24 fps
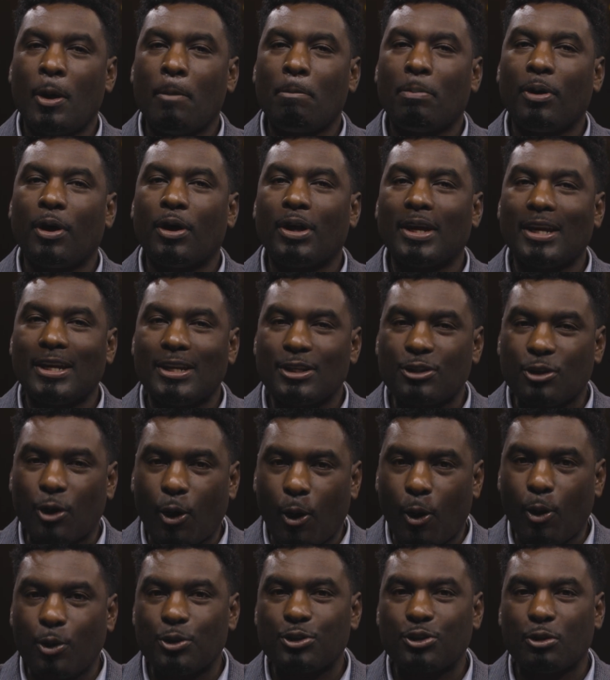but is
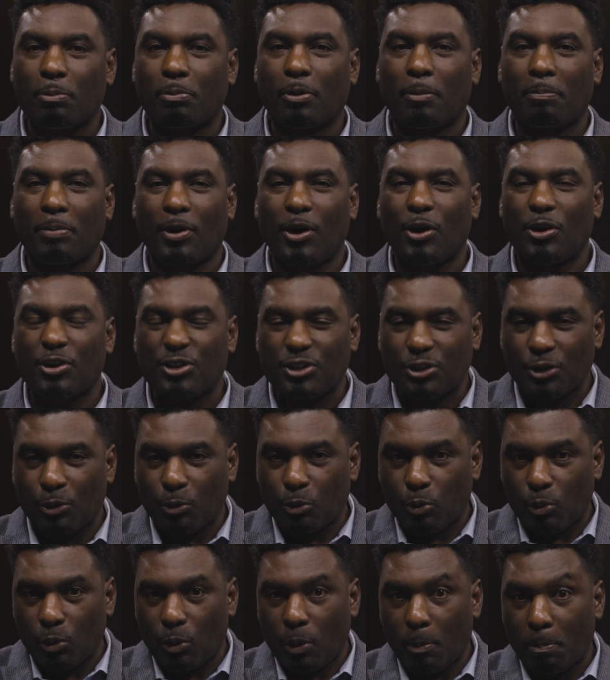also preparing
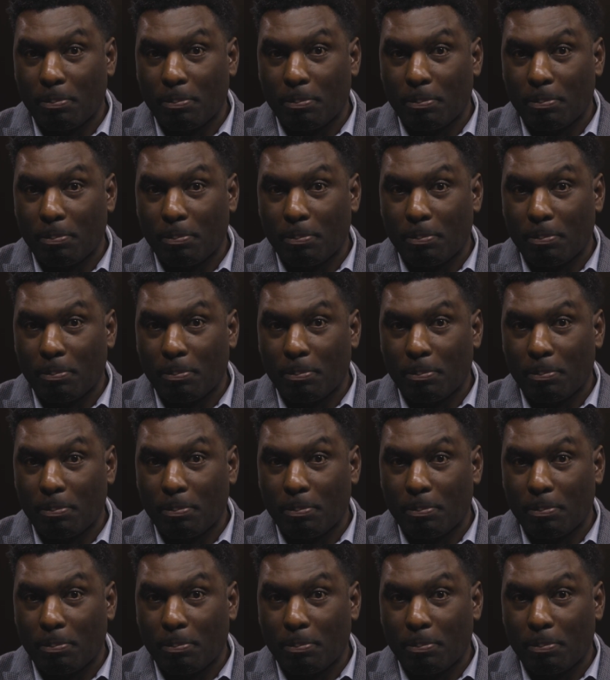to